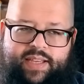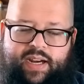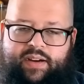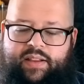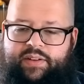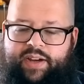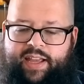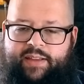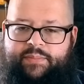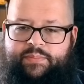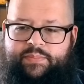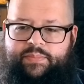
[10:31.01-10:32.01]
It's got another
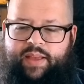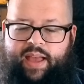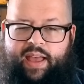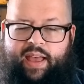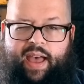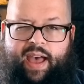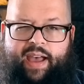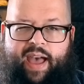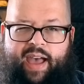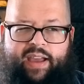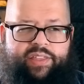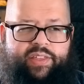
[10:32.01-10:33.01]
name,
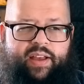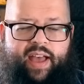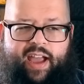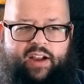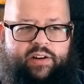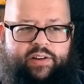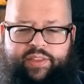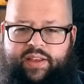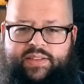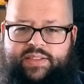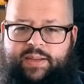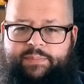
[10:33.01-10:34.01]
Agatha,
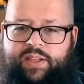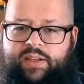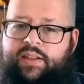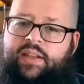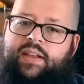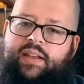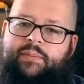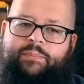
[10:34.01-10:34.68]
Agartha, something.